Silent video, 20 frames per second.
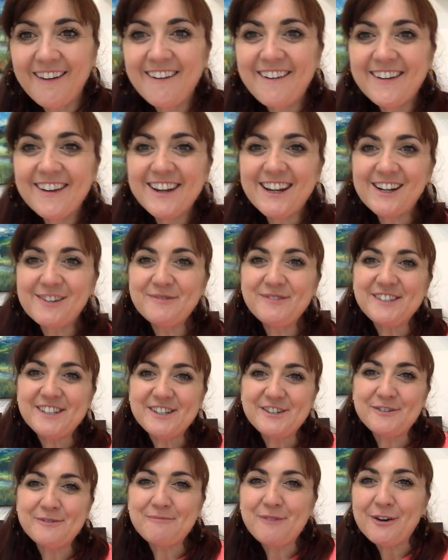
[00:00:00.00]
Hi, I'm
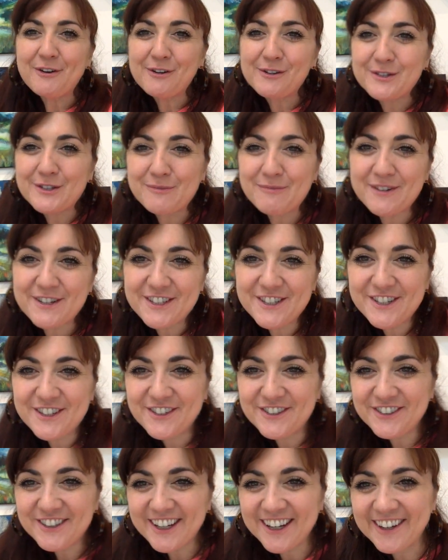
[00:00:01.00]
Dionne. Welcome to my
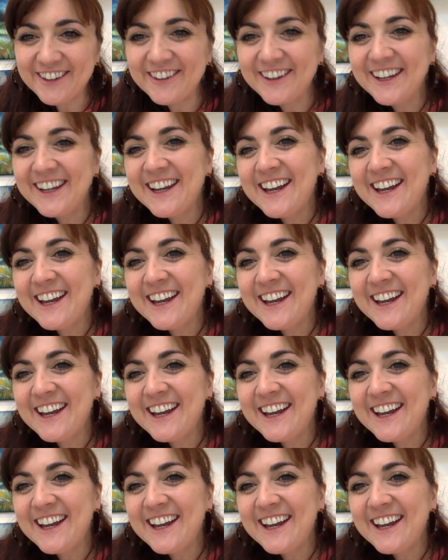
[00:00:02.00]
studio.